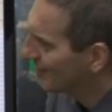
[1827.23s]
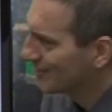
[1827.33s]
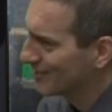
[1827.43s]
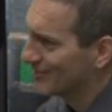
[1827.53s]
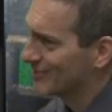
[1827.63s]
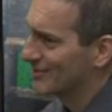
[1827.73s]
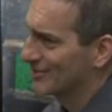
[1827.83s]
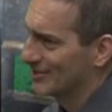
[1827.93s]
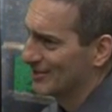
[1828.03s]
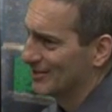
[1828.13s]
Okay.
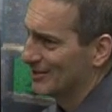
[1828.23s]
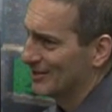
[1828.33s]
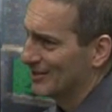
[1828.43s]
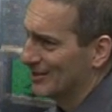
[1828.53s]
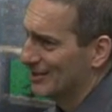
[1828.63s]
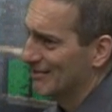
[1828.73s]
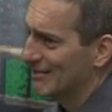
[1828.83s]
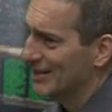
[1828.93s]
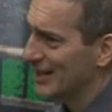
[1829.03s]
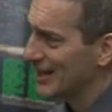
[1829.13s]

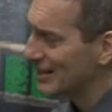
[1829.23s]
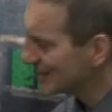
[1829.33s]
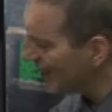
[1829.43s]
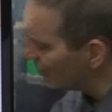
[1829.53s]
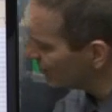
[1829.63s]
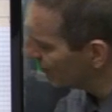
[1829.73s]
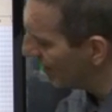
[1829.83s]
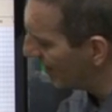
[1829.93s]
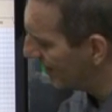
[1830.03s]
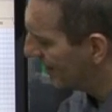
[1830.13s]
Right? I can tell you
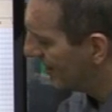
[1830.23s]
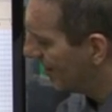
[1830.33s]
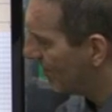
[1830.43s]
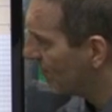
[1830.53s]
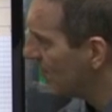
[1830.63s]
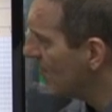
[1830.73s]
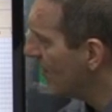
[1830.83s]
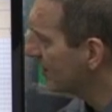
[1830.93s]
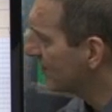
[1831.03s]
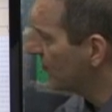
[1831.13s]
that 3
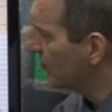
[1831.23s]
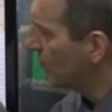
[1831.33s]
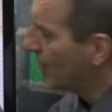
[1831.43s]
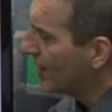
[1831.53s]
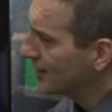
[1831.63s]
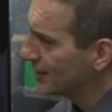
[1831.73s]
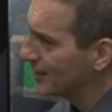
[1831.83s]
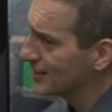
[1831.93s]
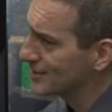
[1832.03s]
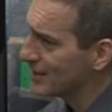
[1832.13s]
months for your writing
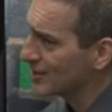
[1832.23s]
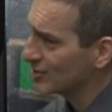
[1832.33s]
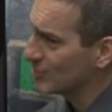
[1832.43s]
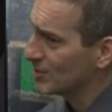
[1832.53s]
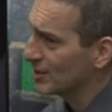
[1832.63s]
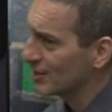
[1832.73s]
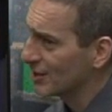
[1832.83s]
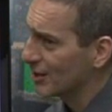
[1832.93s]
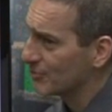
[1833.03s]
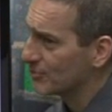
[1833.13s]
is not going to be
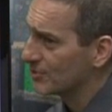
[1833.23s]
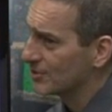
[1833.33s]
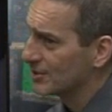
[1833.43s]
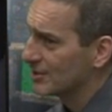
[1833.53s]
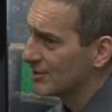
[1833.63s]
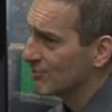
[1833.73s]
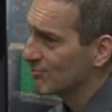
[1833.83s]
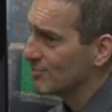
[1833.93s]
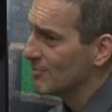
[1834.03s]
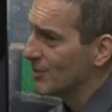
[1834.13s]
enough.
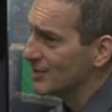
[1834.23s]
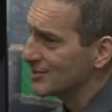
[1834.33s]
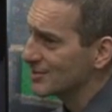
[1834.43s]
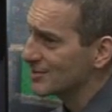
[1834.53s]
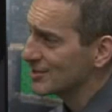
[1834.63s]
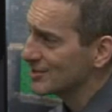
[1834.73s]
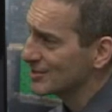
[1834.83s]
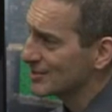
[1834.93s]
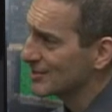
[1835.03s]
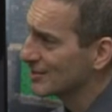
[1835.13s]
3 months is
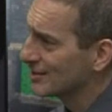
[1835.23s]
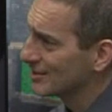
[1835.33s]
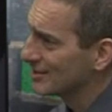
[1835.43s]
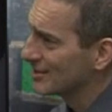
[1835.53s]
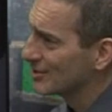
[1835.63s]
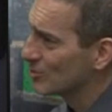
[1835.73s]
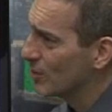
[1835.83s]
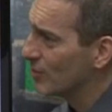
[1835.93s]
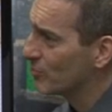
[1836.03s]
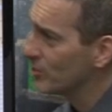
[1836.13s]
just
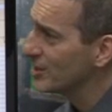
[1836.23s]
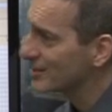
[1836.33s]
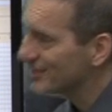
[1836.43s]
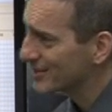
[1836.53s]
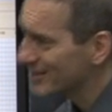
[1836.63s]
12 weeks.